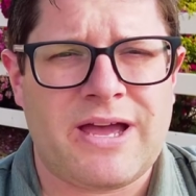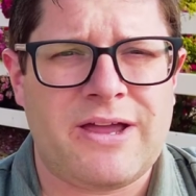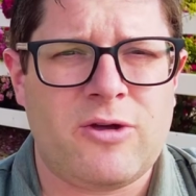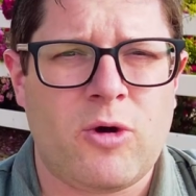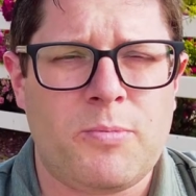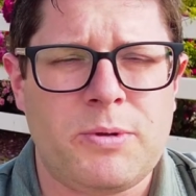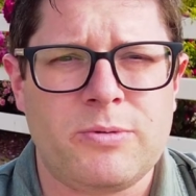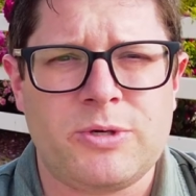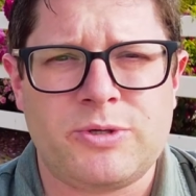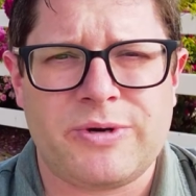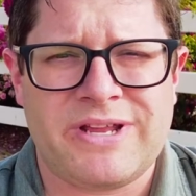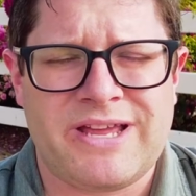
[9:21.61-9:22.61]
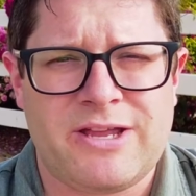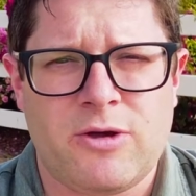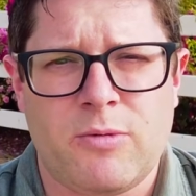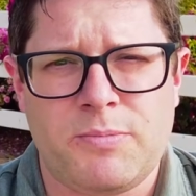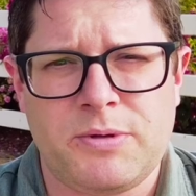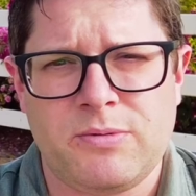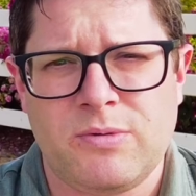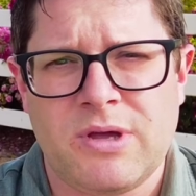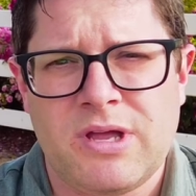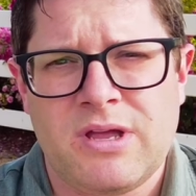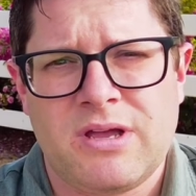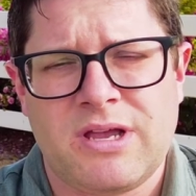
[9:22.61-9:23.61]
I hope you enjoyed it. I hope you
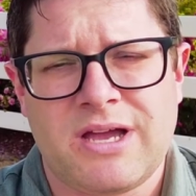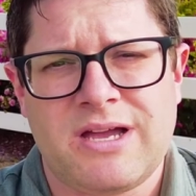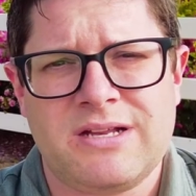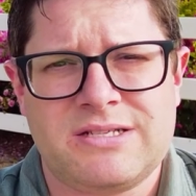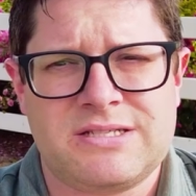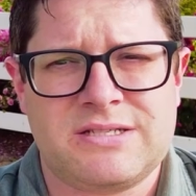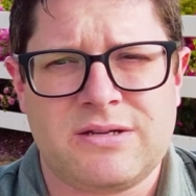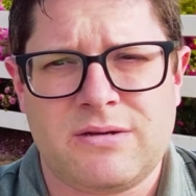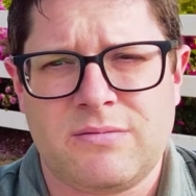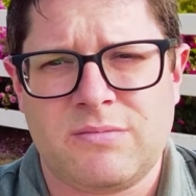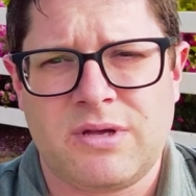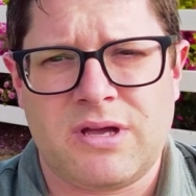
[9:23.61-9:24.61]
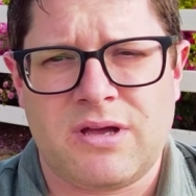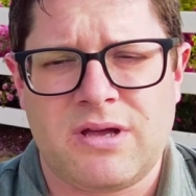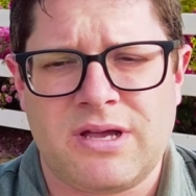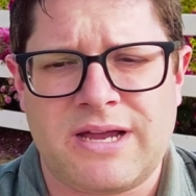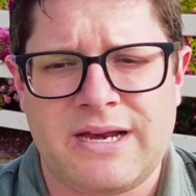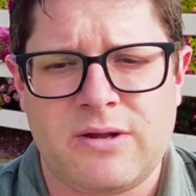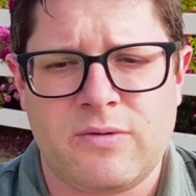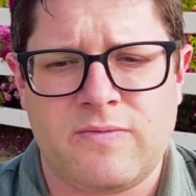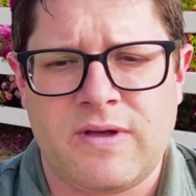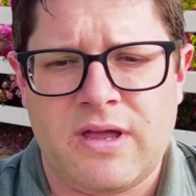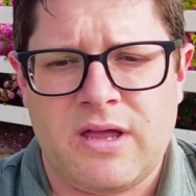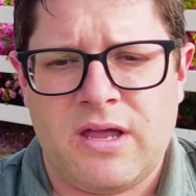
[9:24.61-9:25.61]
got some kind of